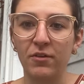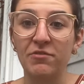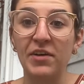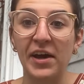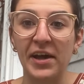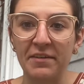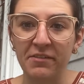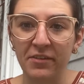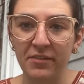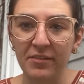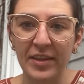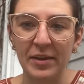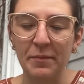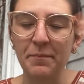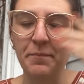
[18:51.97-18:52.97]
5 of
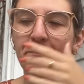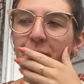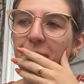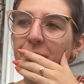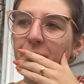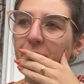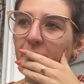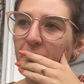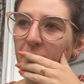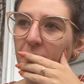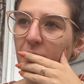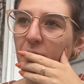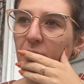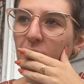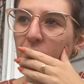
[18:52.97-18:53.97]
them
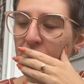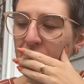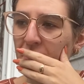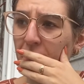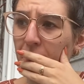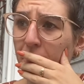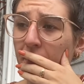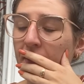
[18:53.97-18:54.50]
or so.